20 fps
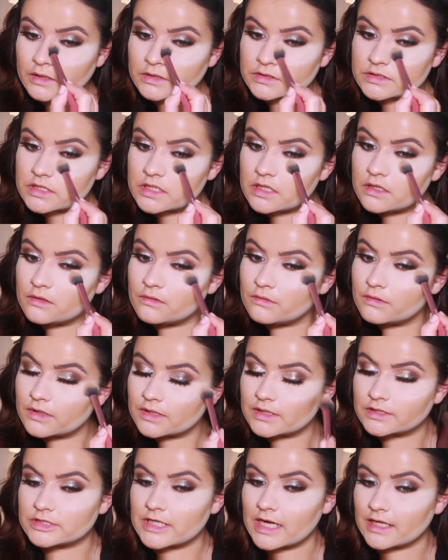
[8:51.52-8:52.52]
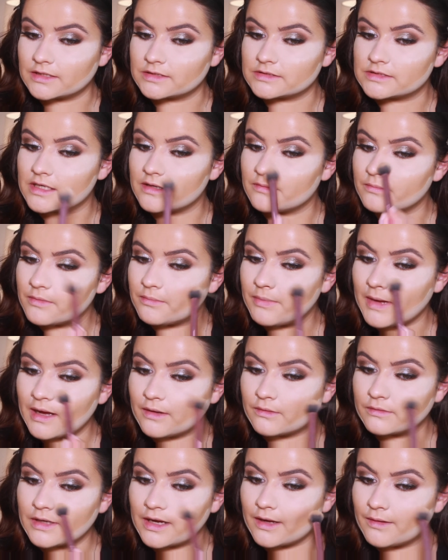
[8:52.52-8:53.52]
to the Charlotte Tilbury
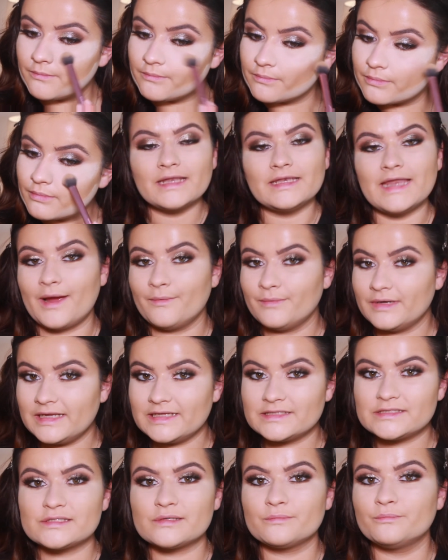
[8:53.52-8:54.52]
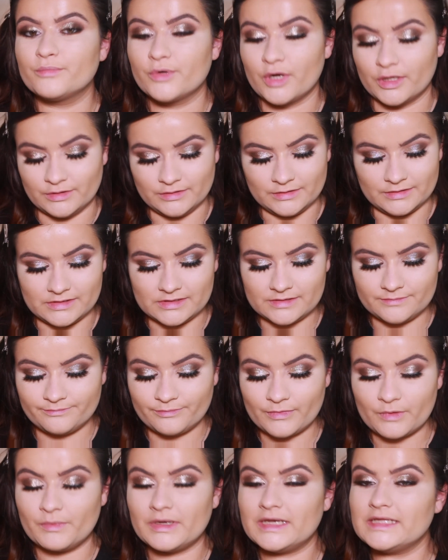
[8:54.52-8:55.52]
powder. Now we need some bronze.
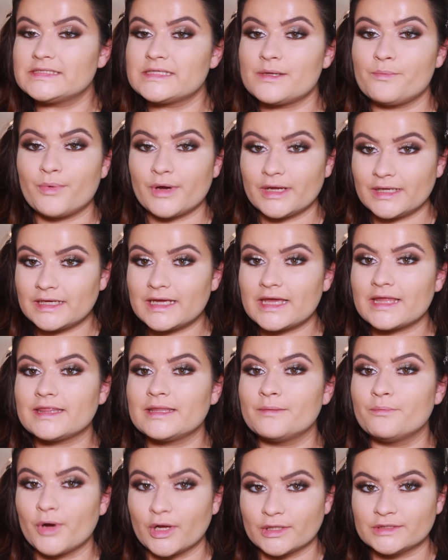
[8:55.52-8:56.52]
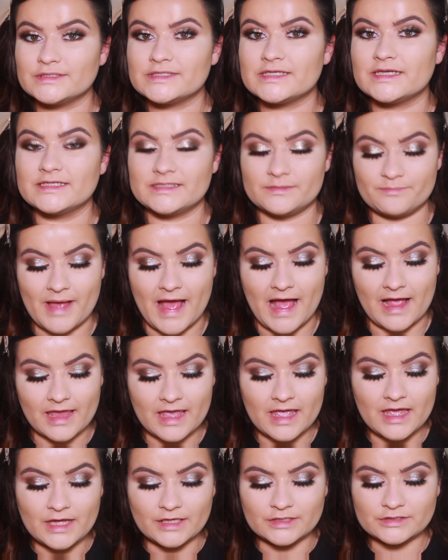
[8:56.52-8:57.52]
We need to bring the bronziness back.
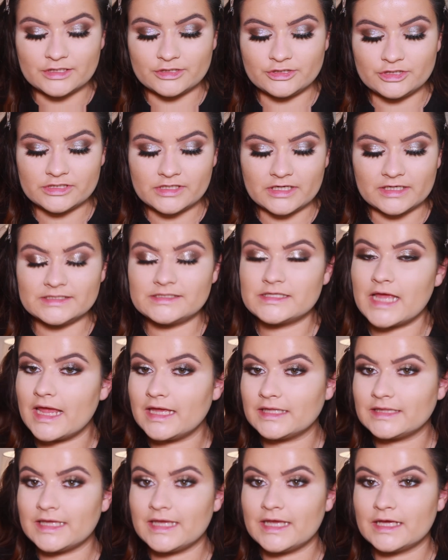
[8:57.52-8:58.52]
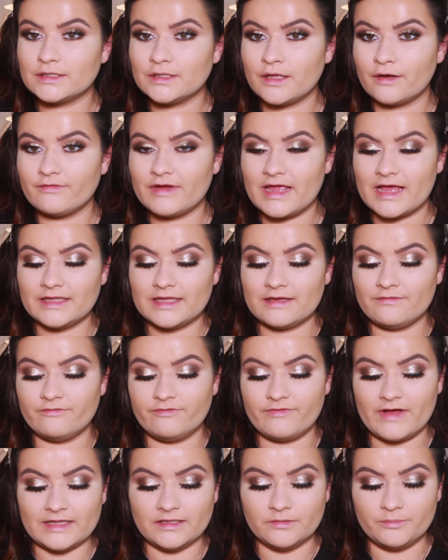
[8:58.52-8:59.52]
So I'm just going to take the L'Oreal
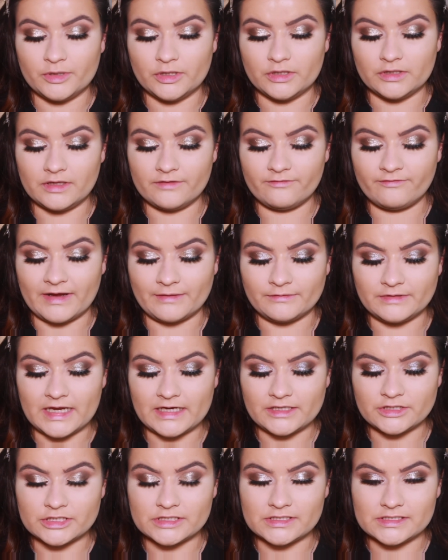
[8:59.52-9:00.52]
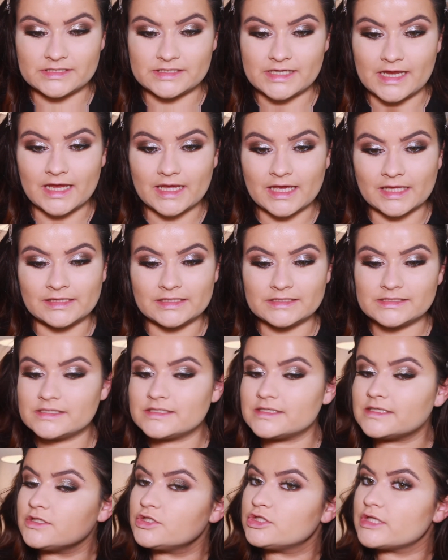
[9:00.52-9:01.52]
Infallible foundation stick, and this
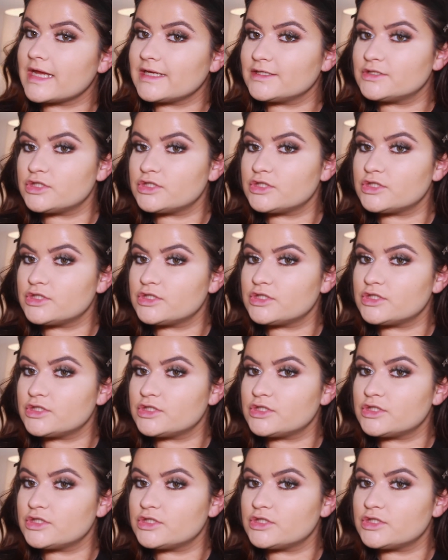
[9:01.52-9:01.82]
is in shade